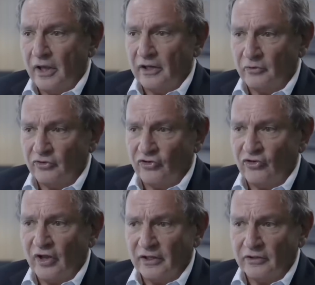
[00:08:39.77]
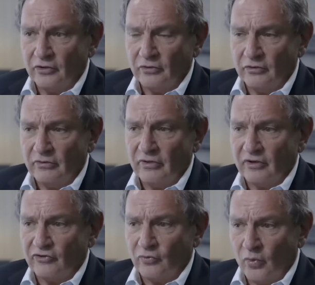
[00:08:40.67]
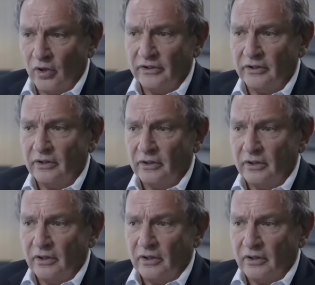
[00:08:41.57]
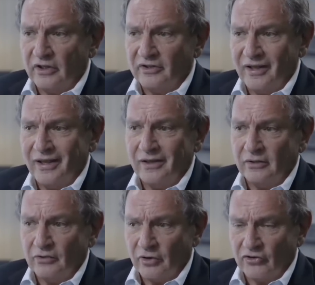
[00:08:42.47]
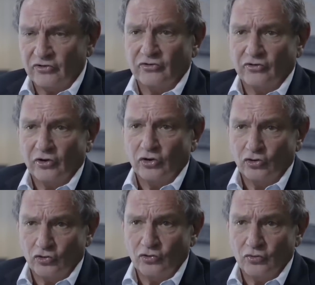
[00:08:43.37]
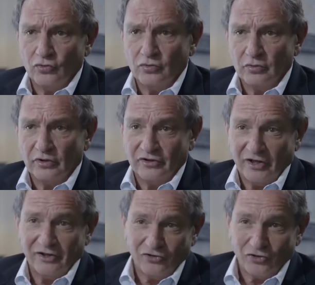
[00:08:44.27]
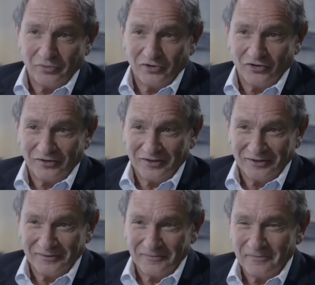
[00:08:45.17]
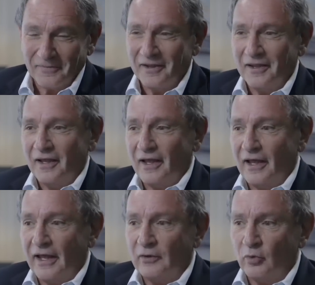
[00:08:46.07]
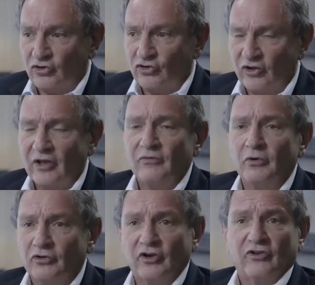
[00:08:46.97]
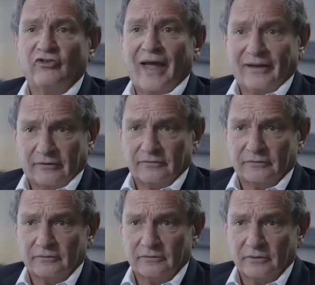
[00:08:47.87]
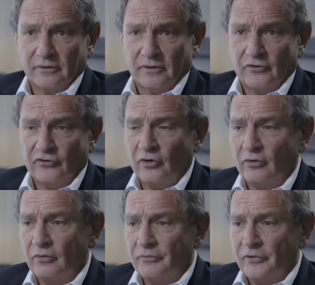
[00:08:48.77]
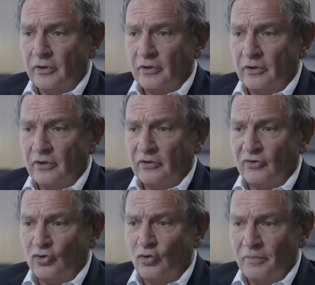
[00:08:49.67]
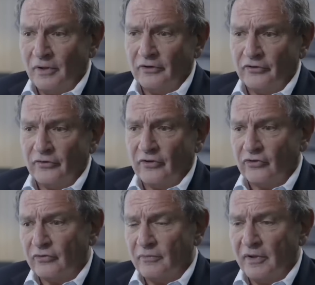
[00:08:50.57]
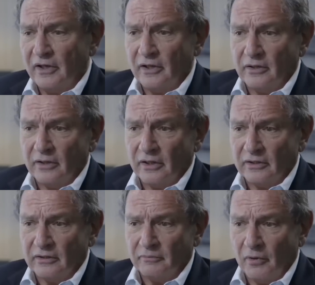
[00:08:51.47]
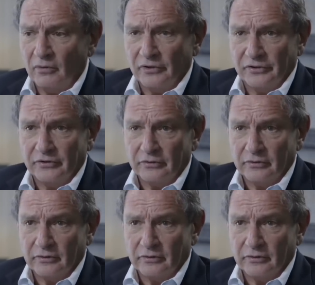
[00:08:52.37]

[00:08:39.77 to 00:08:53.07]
And it was designed to do two things. One, contain the Russians. Two, contain the Germans. And what you see emerging is that. So the two pillars of this are Romania and Poland.